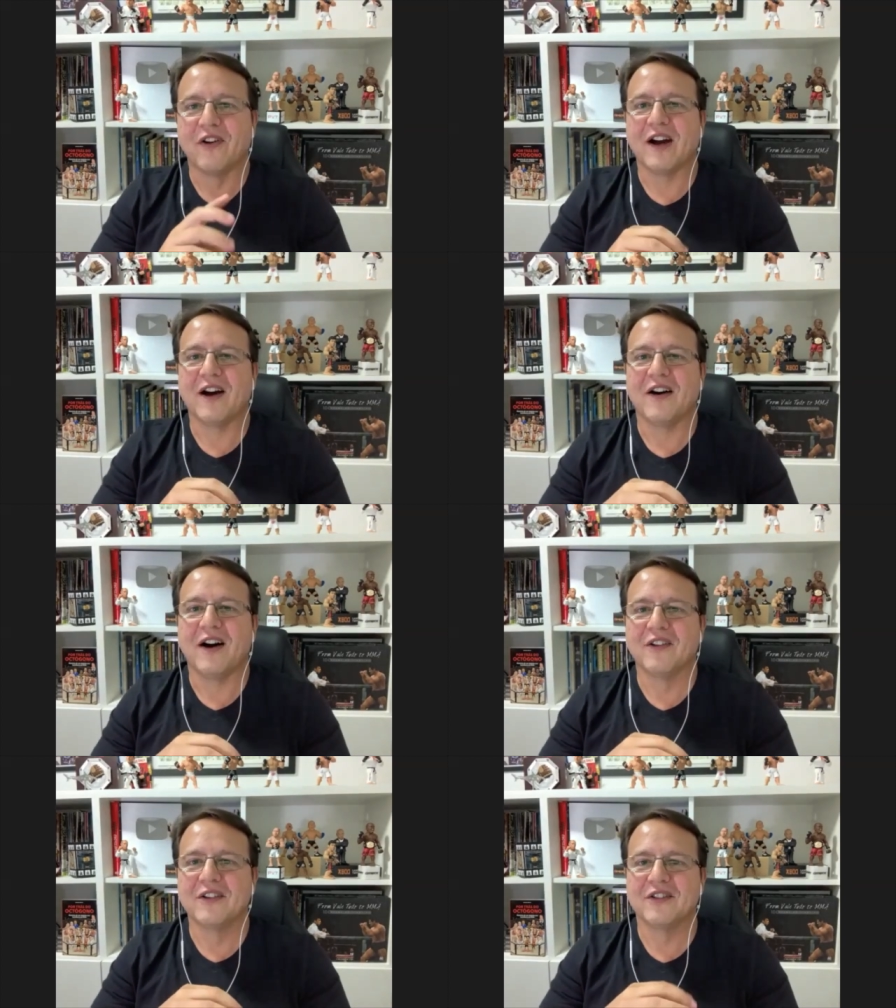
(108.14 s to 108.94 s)
how,
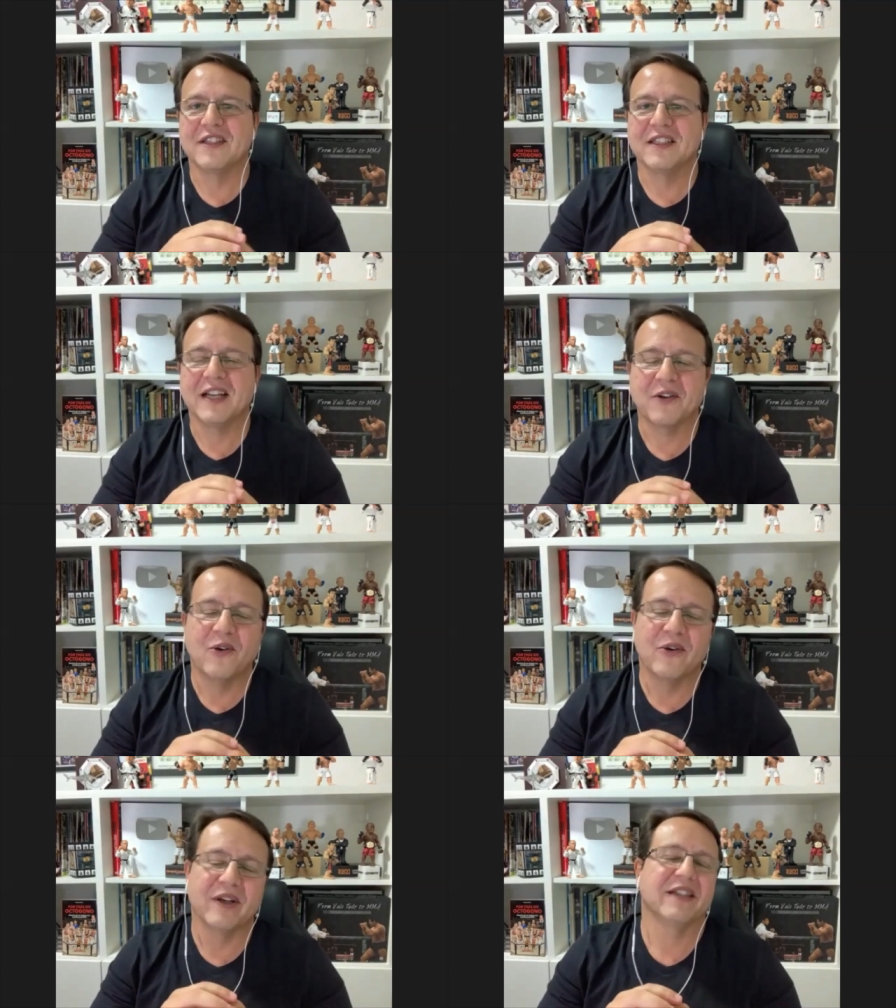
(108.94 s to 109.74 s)
how do you see that
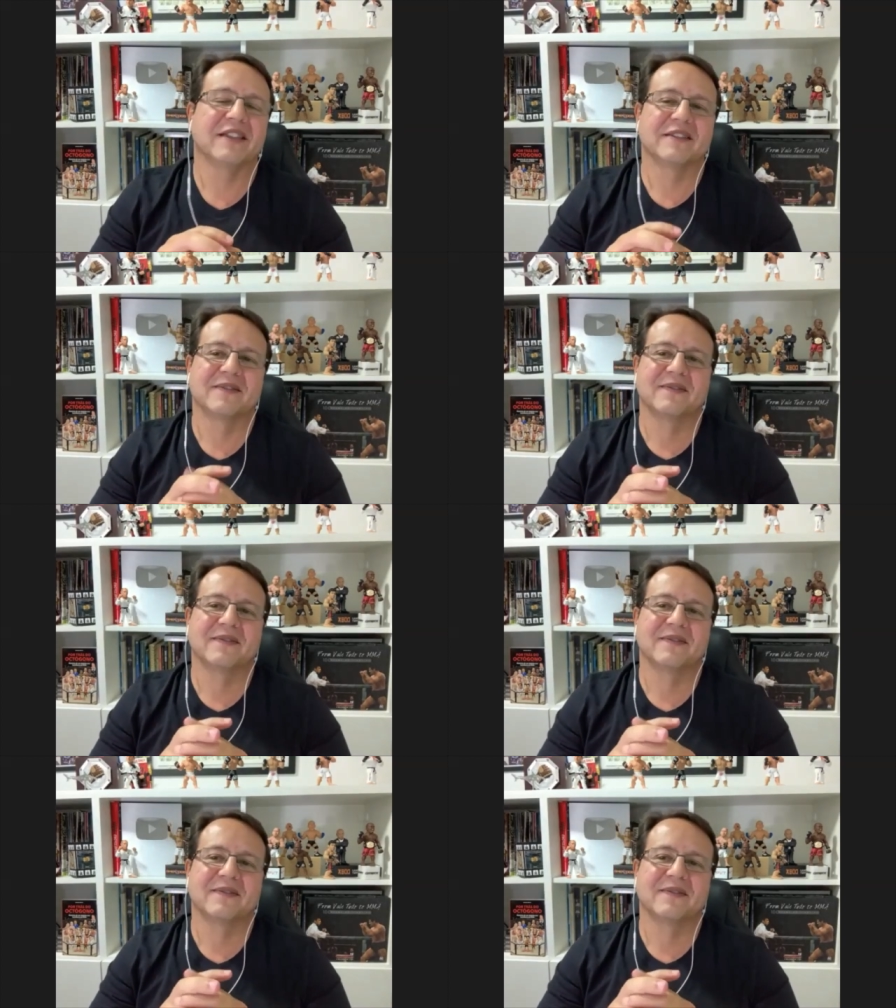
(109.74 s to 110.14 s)
going i